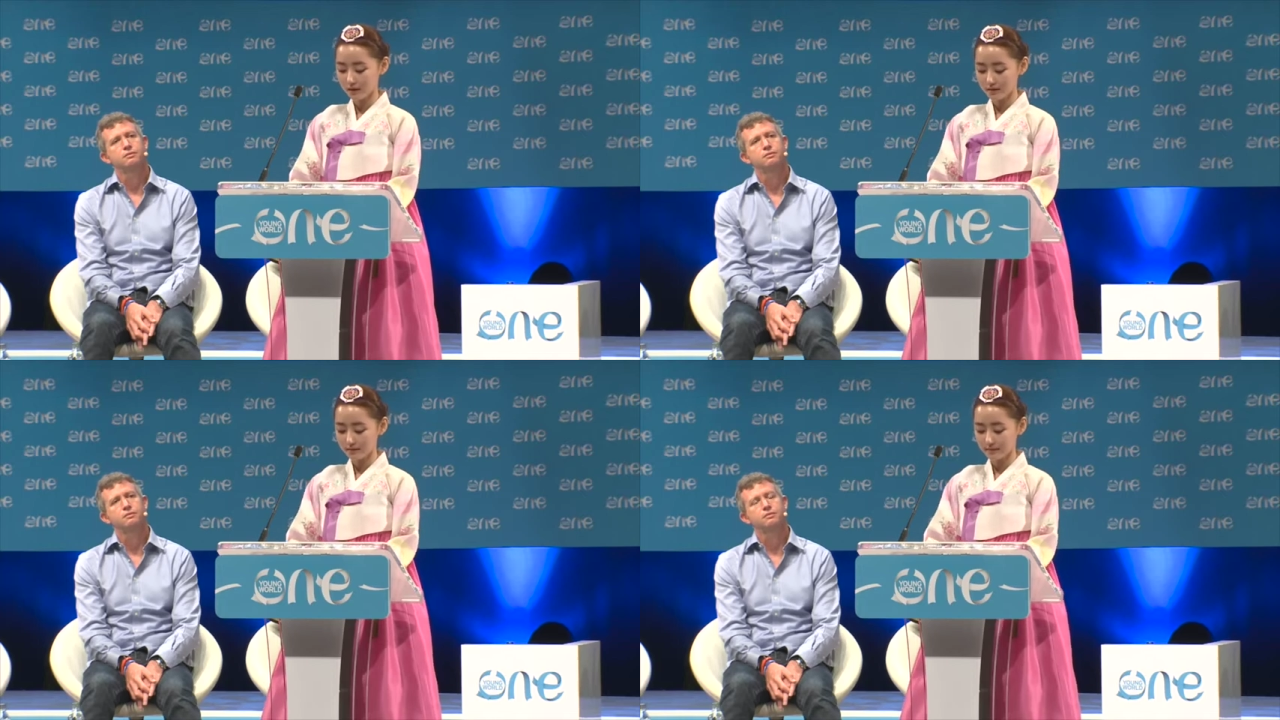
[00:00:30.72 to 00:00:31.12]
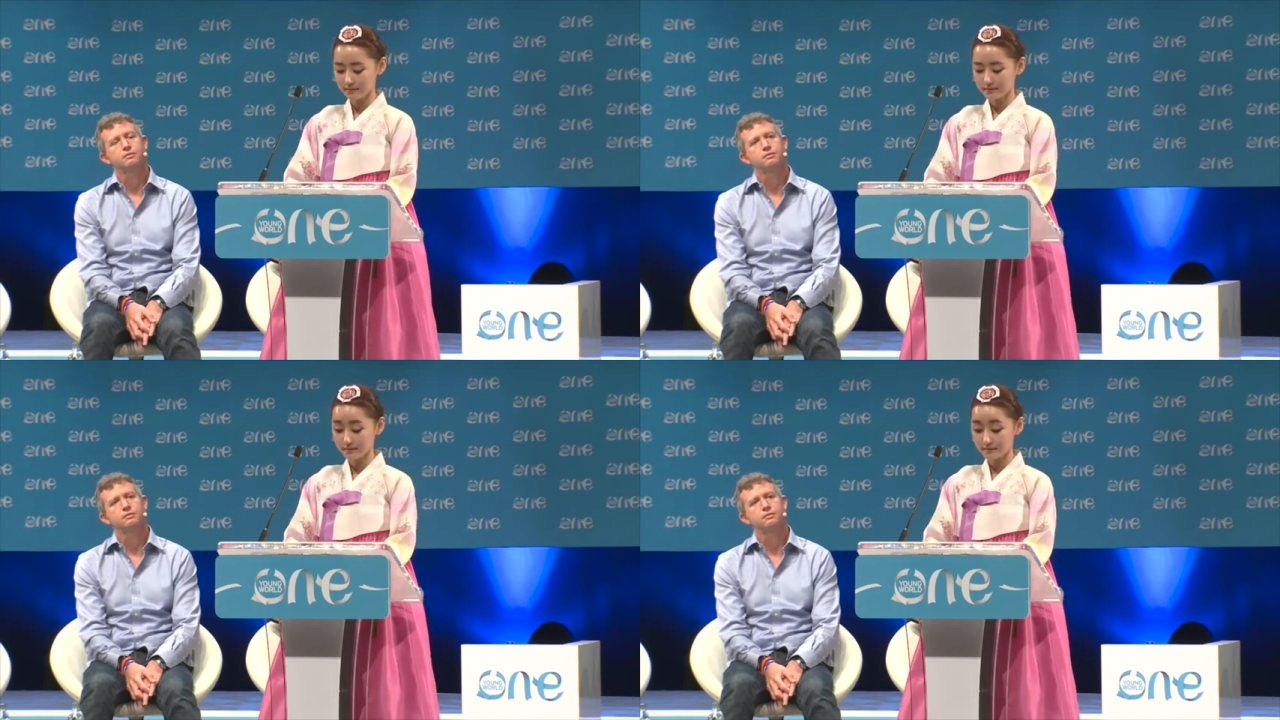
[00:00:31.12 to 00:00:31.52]

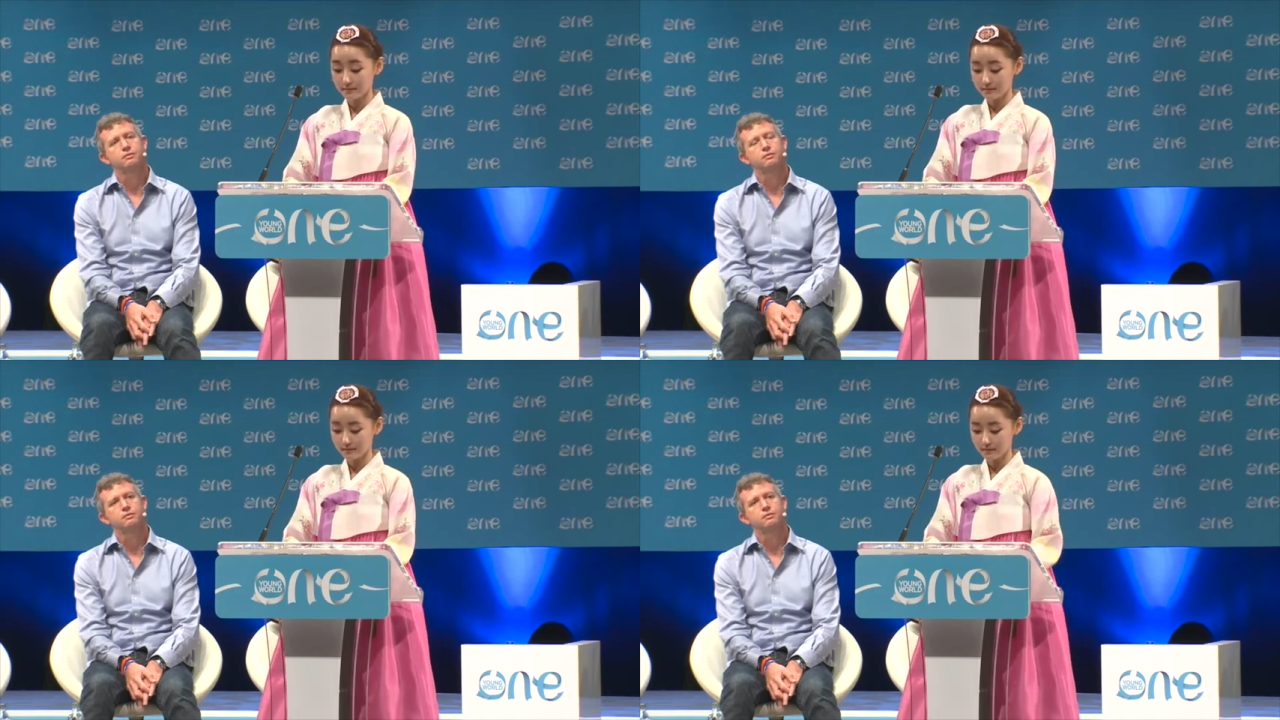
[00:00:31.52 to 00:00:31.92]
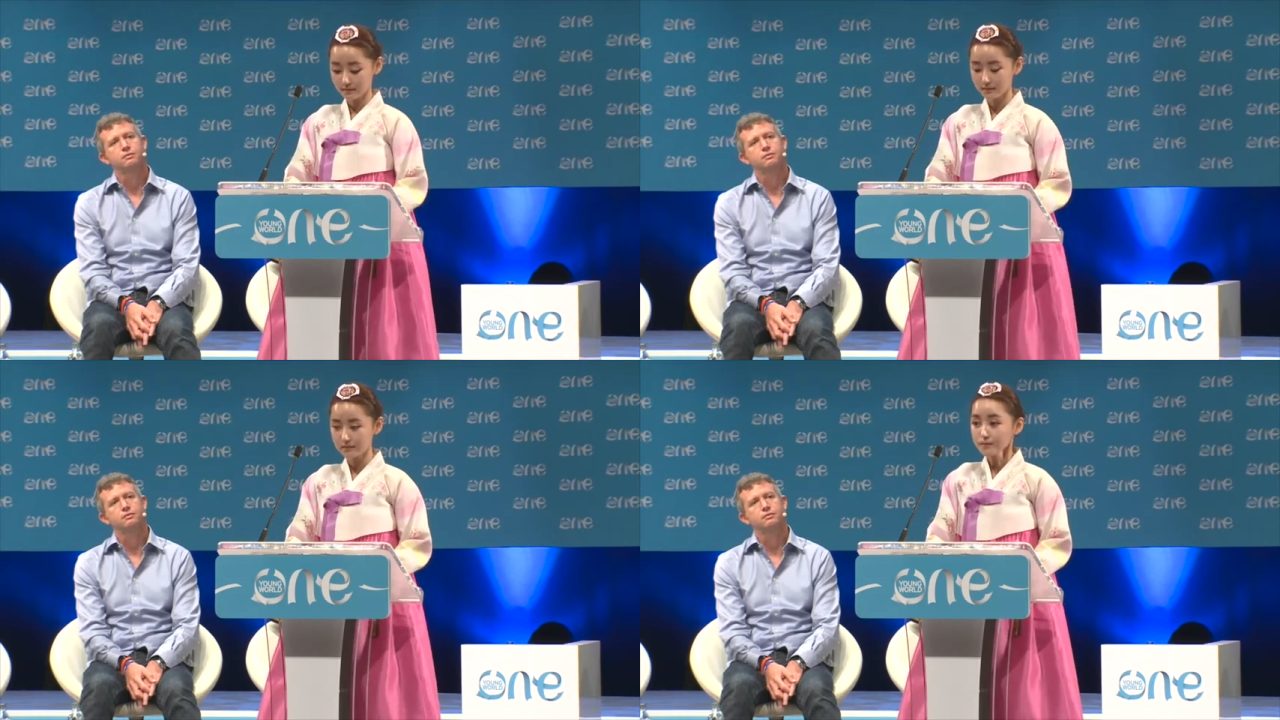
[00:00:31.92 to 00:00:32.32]

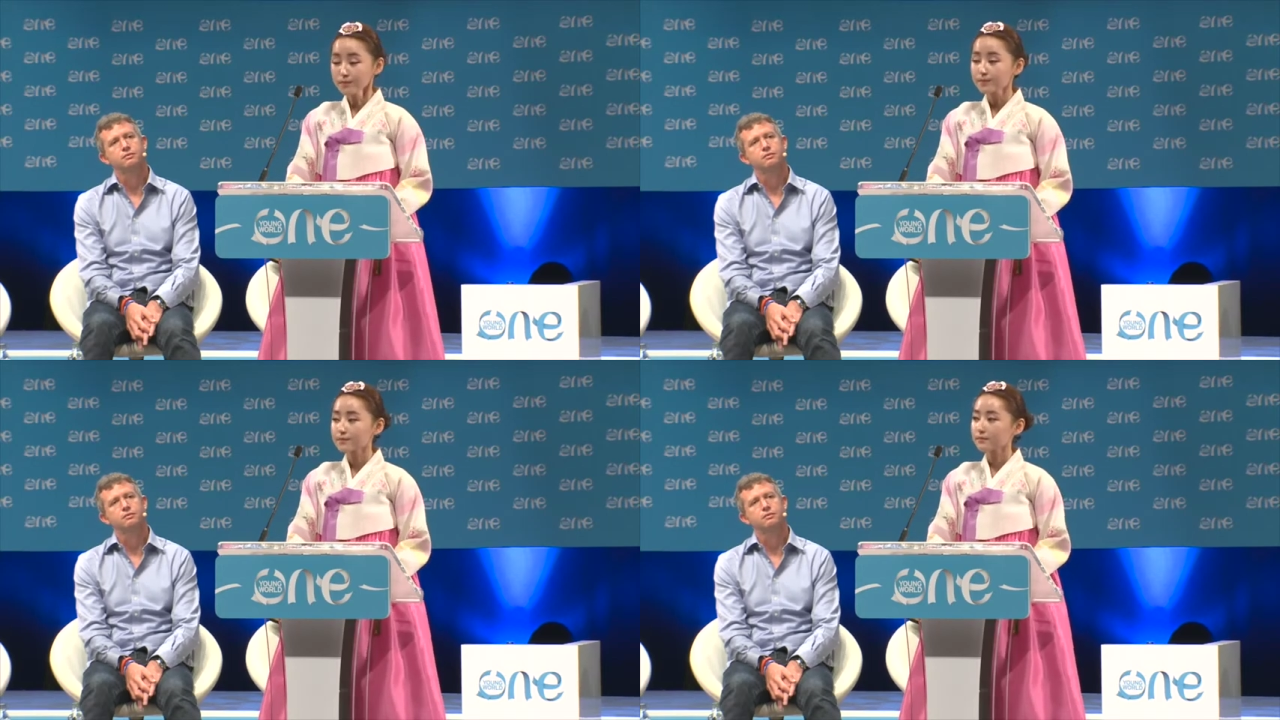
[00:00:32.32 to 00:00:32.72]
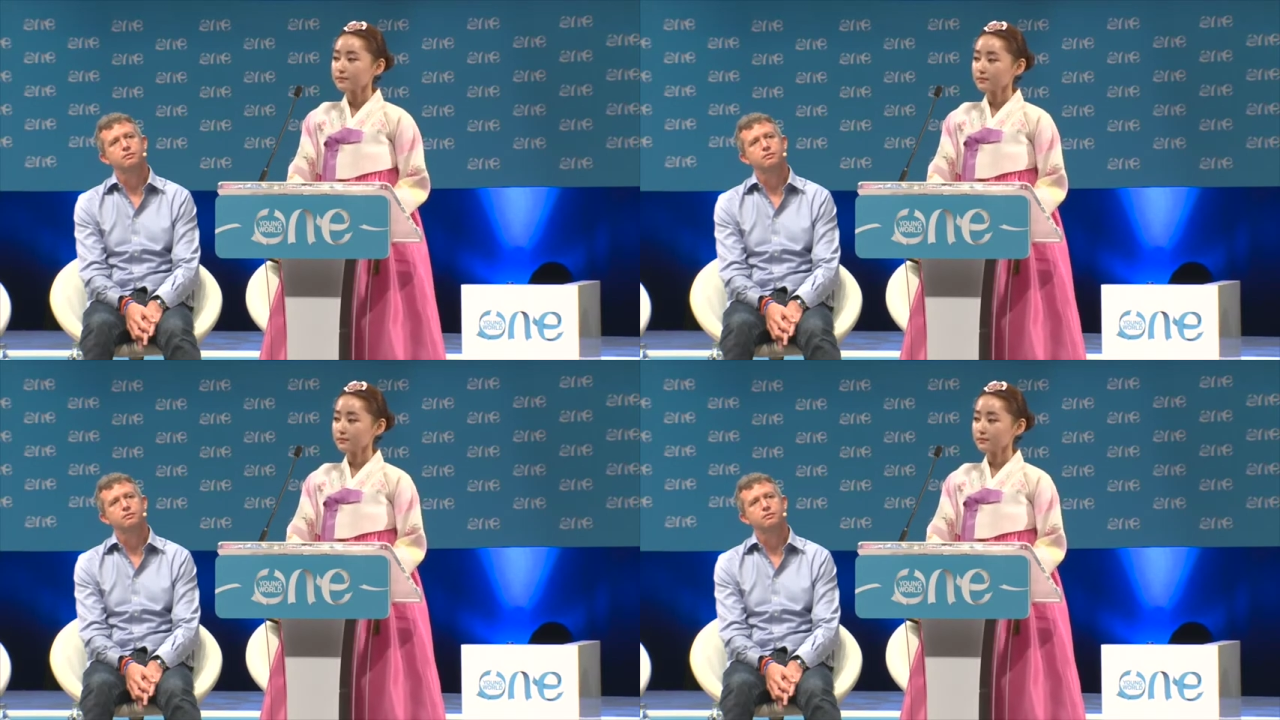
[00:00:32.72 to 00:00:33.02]
Nothing is said.